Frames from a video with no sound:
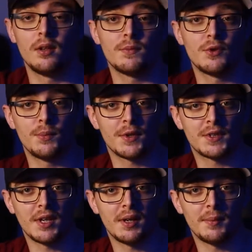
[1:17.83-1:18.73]
Super
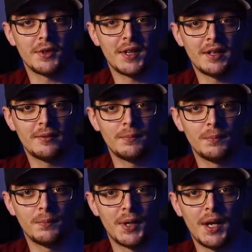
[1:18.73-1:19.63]
excited about that.
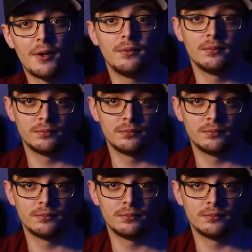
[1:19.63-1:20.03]
But now,